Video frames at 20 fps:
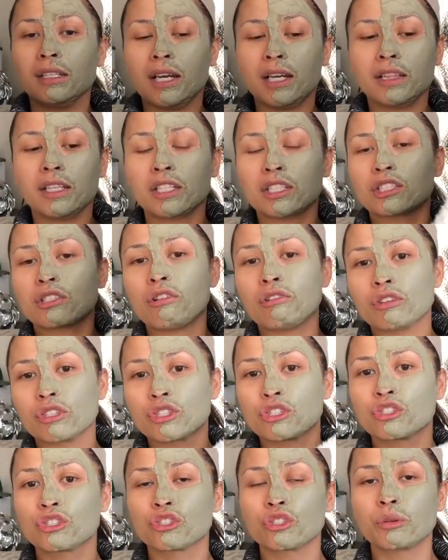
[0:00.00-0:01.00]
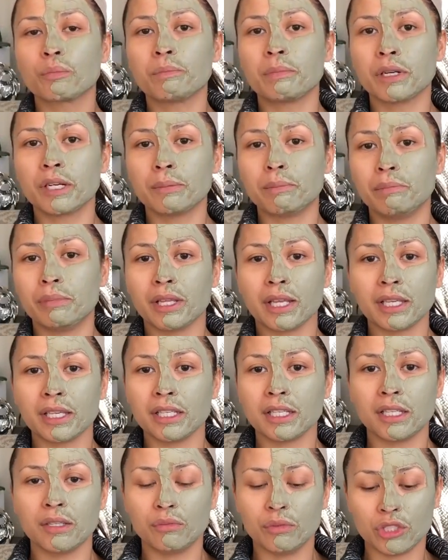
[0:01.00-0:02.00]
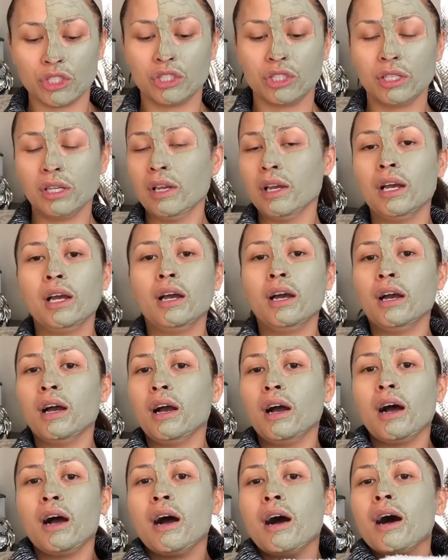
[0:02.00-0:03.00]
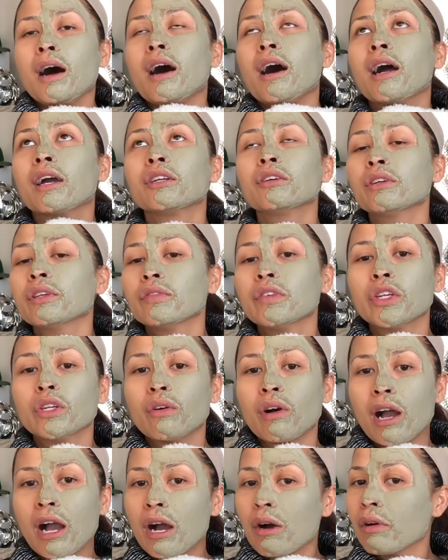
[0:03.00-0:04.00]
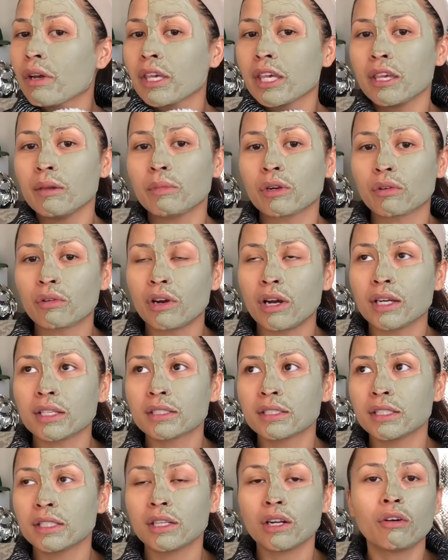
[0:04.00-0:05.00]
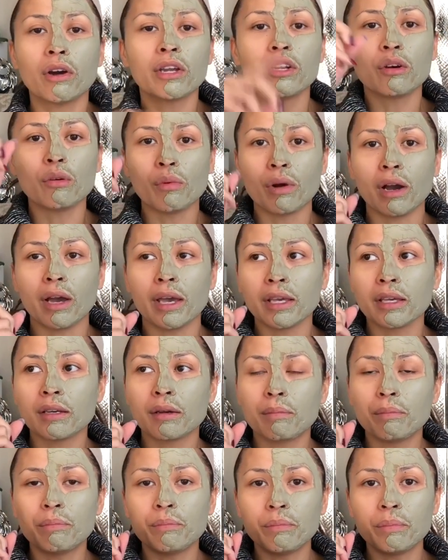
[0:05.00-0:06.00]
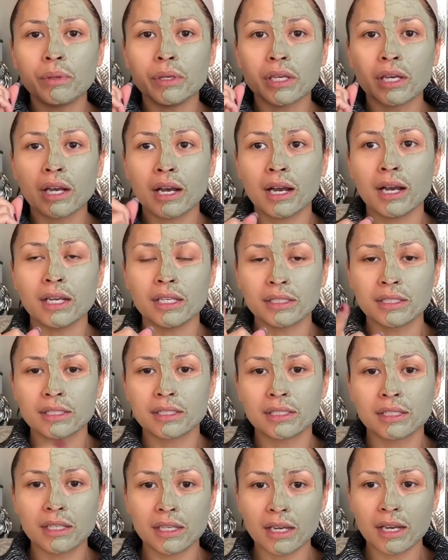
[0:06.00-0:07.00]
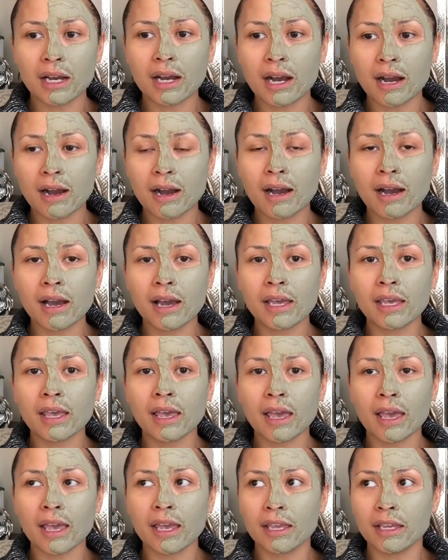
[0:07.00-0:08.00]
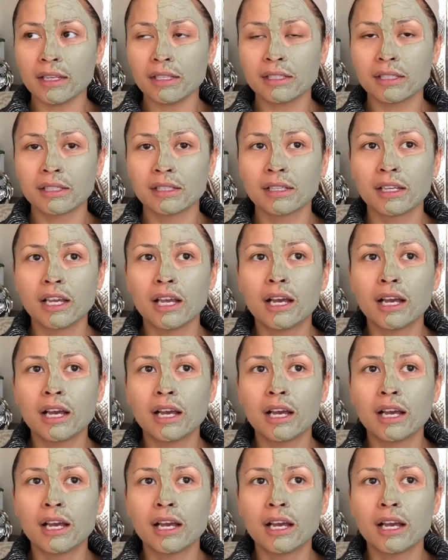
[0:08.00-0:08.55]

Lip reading: I think it's called Sherpa blanket, which I don't even know how I came across it. Oh, I know why. Because I hate